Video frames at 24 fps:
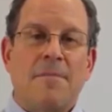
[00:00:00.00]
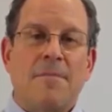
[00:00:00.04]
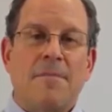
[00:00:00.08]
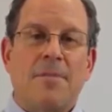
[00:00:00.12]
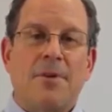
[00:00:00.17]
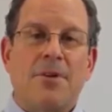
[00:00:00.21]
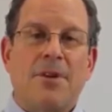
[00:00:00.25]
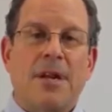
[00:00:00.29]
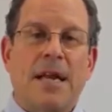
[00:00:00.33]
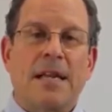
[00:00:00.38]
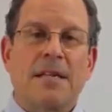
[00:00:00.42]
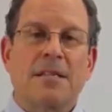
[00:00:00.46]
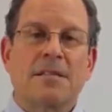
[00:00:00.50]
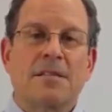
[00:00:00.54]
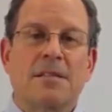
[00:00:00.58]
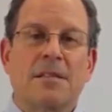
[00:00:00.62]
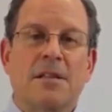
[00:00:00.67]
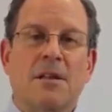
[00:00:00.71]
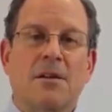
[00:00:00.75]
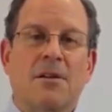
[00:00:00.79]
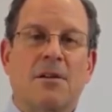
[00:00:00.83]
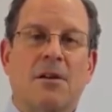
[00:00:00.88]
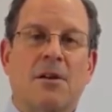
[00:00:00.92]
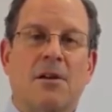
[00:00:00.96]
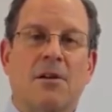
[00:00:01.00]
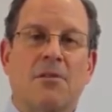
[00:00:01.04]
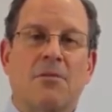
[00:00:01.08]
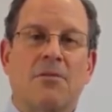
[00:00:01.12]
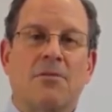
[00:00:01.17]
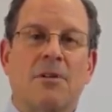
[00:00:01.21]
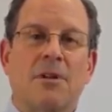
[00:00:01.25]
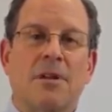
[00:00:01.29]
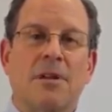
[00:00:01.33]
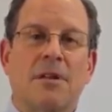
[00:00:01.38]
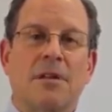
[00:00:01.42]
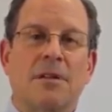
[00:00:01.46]
United
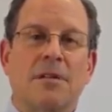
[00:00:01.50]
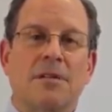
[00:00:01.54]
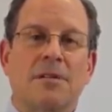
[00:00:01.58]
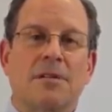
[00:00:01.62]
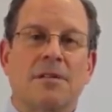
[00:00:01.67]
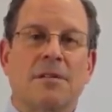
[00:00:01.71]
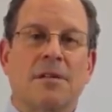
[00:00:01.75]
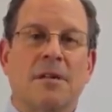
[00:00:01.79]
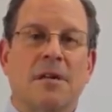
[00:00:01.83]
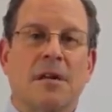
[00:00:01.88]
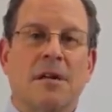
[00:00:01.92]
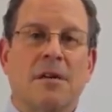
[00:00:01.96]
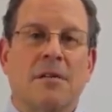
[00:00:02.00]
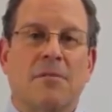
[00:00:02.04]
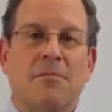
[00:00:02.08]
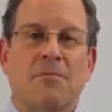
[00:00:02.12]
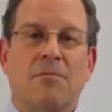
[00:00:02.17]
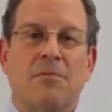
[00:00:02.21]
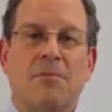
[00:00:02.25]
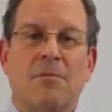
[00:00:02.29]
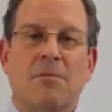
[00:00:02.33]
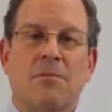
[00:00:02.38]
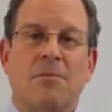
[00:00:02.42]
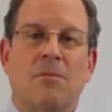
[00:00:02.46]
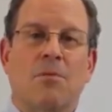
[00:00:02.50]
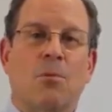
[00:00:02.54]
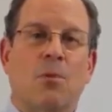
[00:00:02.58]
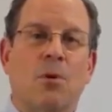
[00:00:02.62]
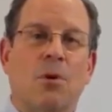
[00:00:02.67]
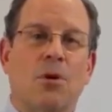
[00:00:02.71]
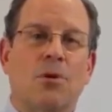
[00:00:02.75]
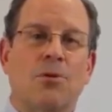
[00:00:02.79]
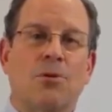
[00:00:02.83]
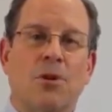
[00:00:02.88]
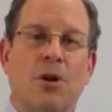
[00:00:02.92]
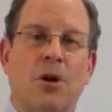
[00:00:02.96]
Silicone is
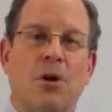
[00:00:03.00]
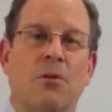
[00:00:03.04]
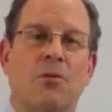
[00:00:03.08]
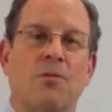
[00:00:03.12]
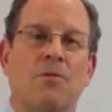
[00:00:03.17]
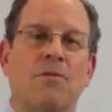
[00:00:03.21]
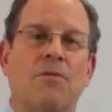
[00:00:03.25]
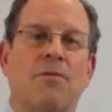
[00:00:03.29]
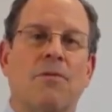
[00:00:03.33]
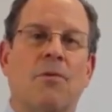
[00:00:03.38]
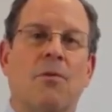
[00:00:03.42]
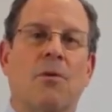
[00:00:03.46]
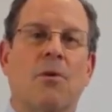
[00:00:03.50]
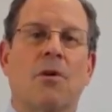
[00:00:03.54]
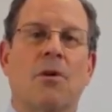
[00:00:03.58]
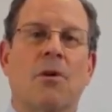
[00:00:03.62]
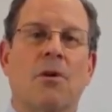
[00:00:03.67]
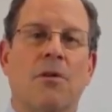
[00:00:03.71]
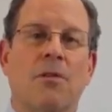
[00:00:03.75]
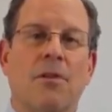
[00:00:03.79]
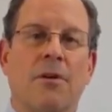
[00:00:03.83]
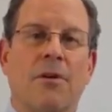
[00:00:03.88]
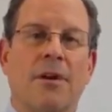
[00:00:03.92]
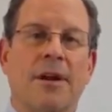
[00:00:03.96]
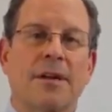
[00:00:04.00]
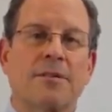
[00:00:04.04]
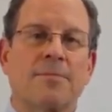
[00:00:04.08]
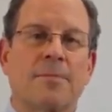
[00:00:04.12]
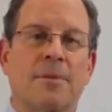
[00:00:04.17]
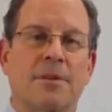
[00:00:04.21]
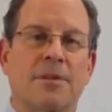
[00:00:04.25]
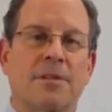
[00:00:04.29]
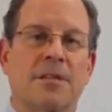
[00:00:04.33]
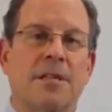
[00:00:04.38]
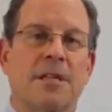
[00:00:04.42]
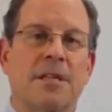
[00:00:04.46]
world known for their
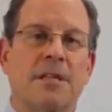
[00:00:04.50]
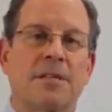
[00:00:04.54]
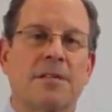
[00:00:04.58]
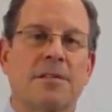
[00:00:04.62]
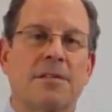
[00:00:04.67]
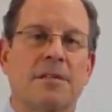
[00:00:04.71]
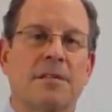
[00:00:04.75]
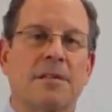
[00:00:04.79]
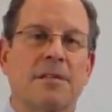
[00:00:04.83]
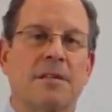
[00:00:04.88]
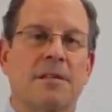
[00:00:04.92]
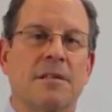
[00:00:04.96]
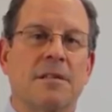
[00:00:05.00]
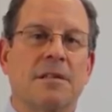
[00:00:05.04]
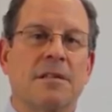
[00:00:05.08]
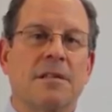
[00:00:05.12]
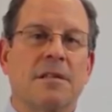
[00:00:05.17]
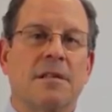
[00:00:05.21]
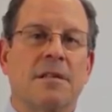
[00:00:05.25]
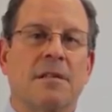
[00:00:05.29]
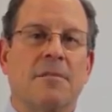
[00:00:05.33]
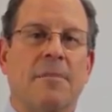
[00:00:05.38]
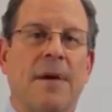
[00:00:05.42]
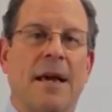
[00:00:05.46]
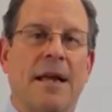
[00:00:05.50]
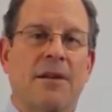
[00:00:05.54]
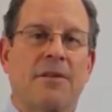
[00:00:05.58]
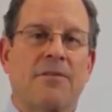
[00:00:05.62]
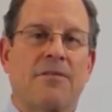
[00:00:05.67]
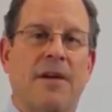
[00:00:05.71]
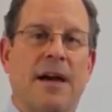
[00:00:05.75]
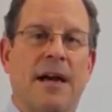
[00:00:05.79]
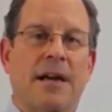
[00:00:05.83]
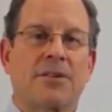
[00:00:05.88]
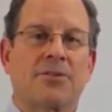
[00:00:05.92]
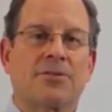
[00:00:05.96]
expertise in the
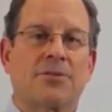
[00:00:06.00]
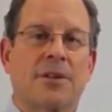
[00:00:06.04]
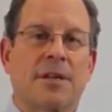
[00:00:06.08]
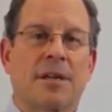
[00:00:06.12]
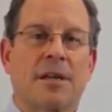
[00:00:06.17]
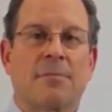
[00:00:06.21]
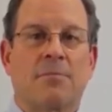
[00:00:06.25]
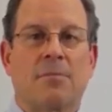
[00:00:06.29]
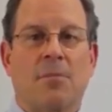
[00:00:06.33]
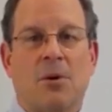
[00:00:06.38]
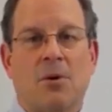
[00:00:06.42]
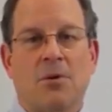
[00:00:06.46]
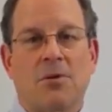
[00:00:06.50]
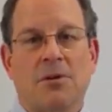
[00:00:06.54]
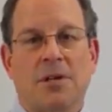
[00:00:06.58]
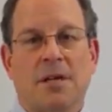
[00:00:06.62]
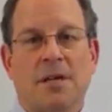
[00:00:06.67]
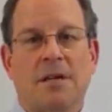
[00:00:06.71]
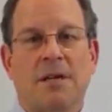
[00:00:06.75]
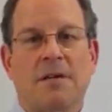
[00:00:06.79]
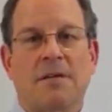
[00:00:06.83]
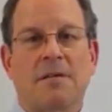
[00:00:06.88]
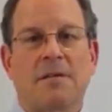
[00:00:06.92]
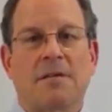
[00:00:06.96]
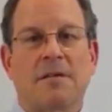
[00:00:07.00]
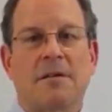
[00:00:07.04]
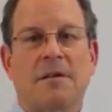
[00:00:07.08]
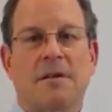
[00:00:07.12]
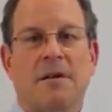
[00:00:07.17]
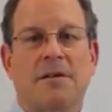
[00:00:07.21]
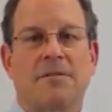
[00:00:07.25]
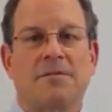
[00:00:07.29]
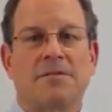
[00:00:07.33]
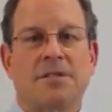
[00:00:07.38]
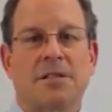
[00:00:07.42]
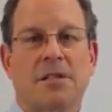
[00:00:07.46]
manufacturing and molding
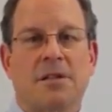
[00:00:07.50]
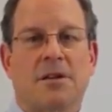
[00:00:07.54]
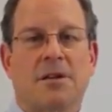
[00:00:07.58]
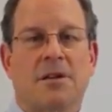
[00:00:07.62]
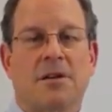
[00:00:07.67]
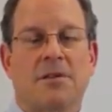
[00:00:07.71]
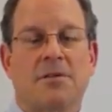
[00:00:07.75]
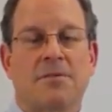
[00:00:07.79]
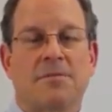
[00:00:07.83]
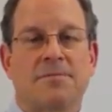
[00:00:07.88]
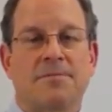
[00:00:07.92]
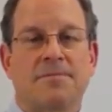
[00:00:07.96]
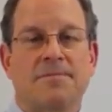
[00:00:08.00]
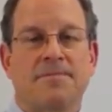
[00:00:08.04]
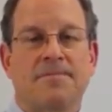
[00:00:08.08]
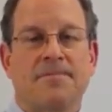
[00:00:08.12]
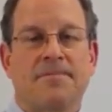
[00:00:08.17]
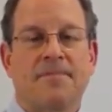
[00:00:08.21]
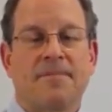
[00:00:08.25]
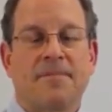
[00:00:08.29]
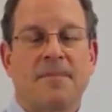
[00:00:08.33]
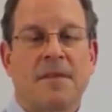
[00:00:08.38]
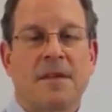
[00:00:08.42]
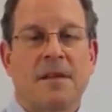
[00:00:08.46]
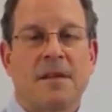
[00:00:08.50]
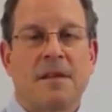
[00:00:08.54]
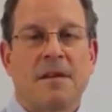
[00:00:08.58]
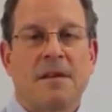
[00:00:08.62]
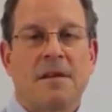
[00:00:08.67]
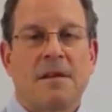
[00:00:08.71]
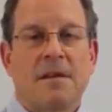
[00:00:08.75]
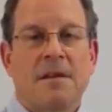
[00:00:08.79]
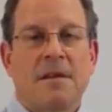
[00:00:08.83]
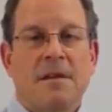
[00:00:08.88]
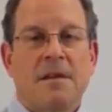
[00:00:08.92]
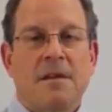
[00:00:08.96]
of silicone.
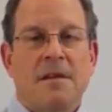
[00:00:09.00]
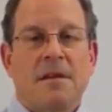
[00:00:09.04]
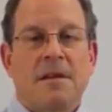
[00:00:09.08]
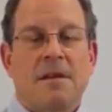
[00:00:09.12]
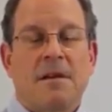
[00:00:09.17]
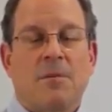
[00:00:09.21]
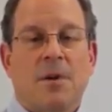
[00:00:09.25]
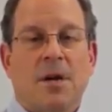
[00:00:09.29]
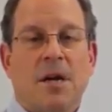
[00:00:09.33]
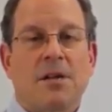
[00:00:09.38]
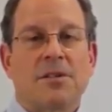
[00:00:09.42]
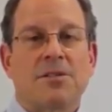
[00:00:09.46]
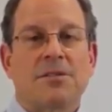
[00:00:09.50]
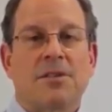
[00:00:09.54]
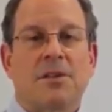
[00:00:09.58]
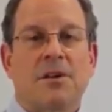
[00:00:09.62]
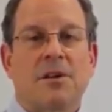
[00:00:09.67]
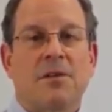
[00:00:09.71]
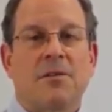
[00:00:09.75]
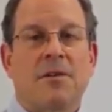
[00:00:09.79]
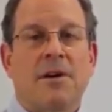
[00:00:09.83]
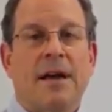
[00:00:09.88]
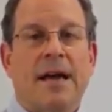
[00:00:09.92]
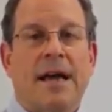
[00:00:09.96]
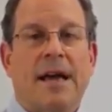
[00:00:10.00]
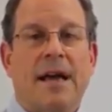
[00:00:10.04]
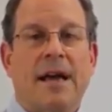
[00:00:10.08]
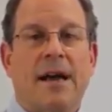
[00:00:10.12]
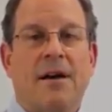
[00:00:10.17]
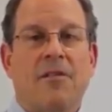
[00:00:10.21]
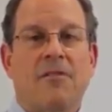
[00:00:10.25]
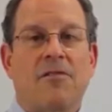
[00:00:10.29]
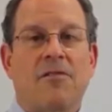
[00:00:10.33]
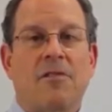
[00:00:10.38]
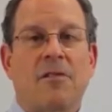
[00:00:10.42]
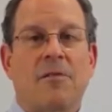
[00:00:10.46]
And we also
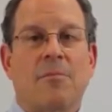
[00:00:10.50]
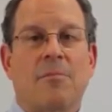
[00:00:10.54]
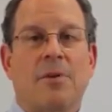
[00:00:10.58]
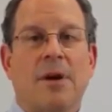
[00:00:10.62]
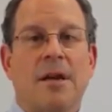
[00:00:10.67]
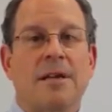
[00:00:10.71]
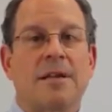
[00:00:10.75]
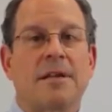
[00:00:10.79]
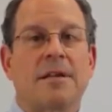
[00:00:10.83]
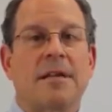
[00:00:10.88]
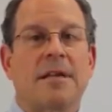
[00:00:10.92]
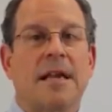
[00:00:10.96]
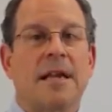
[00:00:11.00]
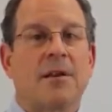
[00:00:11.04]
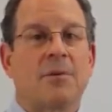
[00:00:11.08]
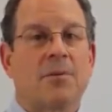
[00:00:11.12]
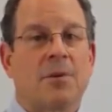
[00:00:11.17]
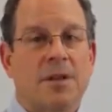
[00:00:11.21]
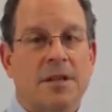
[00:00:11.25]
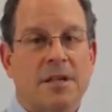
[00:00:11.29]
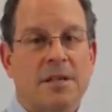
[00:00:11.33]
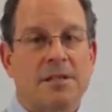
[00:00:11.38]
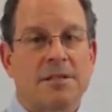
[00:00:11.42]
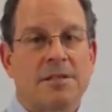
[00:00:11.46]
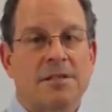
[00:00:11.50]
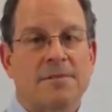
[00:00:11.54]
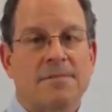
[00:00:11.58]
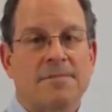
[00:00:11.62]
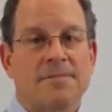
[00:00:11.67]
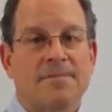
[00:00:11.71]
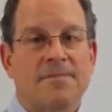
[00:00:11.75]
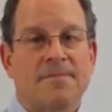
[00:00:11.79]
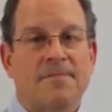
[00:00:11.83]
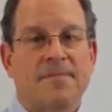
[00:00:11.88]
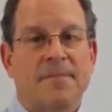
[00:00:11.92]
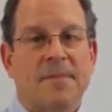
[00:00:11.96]
have Brenda Denny with us,
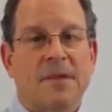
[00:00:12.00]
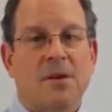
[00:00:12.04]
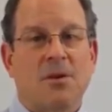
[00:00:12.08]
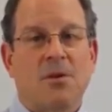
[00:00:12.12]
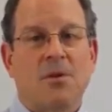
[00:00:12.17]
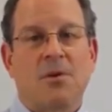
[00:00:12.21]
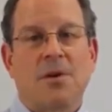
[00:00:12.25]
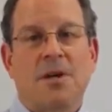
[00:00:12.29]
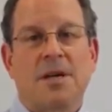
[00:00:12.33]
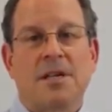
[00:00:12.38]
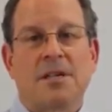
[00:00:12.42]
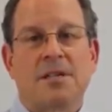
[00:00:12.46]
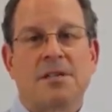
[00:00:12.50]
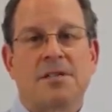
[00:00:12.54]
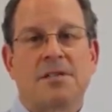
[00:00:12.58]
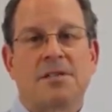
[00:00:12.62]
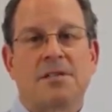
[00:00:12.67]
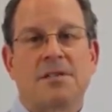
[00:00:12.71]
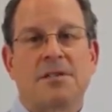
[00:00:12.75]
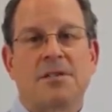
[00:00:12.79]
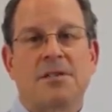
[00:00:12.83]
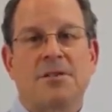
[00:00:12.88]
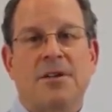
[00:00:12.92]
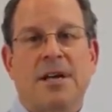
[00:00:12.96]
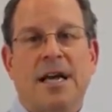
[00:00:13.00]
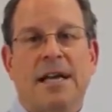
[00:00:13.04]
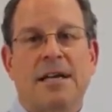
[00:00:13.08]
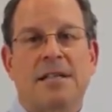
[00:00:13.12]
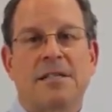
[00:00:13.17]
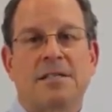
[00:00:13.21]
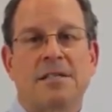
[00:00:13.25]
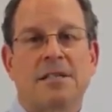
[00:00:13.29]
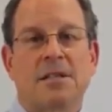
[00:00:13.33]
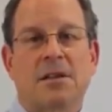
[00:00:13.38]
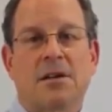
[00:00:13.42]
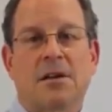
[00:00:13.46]
who is
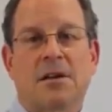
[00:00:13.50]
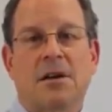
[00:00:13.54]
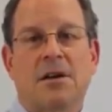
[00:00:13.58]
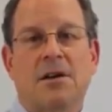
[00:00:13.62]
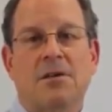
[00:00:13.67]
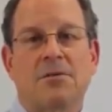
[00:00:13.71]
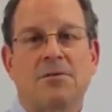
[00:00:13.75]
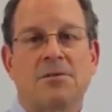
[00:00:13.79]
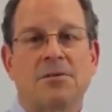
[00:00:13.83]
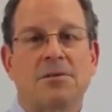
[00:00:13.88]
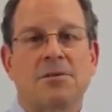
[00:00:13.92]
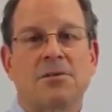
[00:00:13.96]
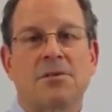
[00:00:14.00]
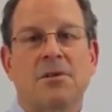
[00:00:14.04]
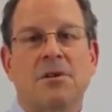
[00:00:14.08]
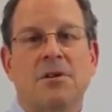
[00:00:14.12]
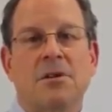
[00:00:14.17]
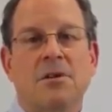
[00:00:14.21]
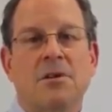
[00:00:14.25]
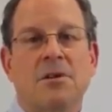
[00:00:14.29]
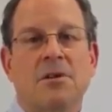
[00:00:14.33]
United Silicone's